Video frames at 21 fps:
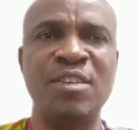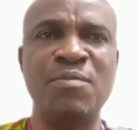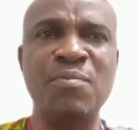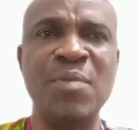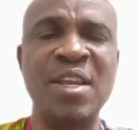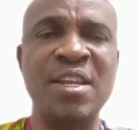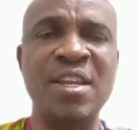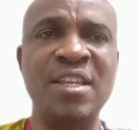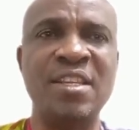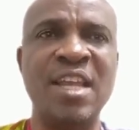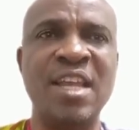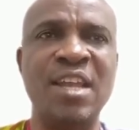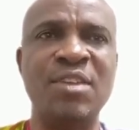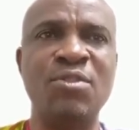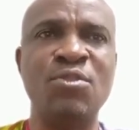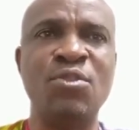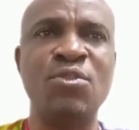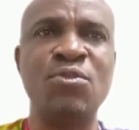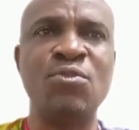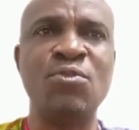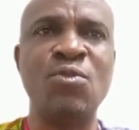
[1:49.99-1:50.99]
meaning that
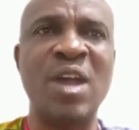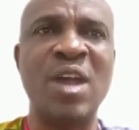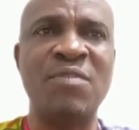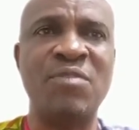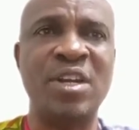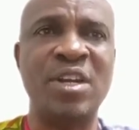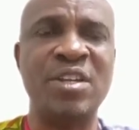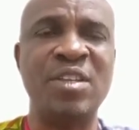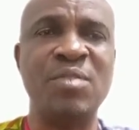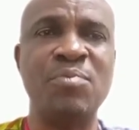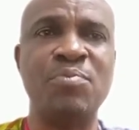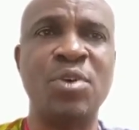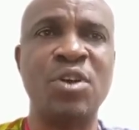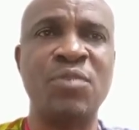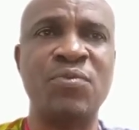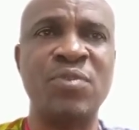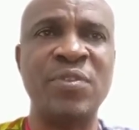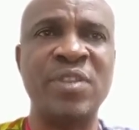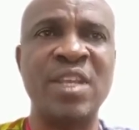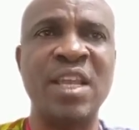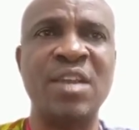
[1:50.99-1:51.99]
those who have already
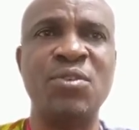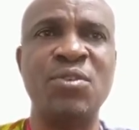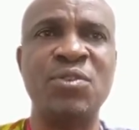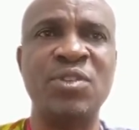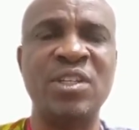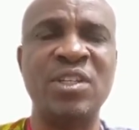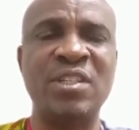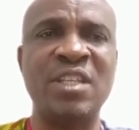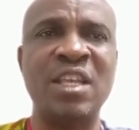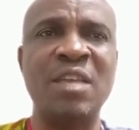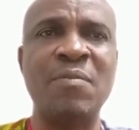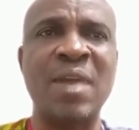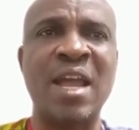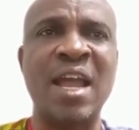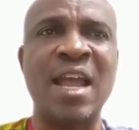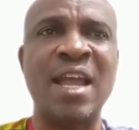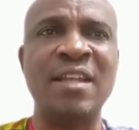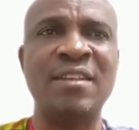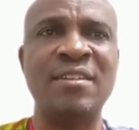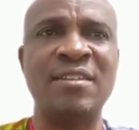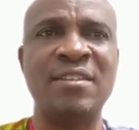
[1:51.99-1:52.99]
bought from the ecosystem
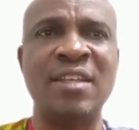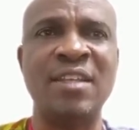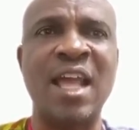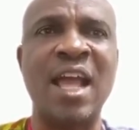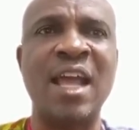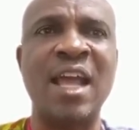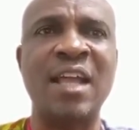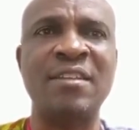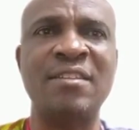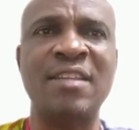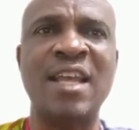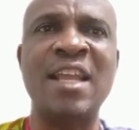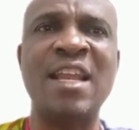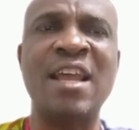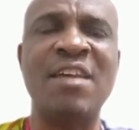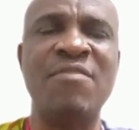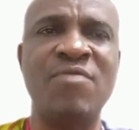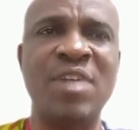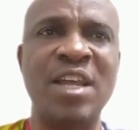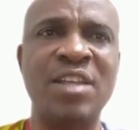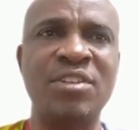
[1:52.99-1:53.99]
are at an
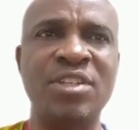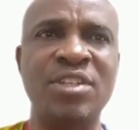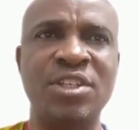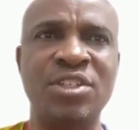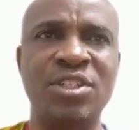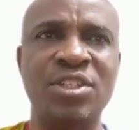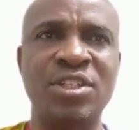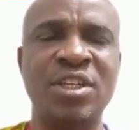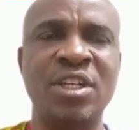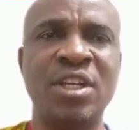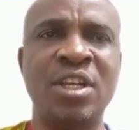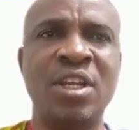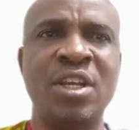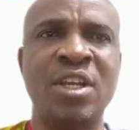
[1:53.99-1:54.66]
advantage.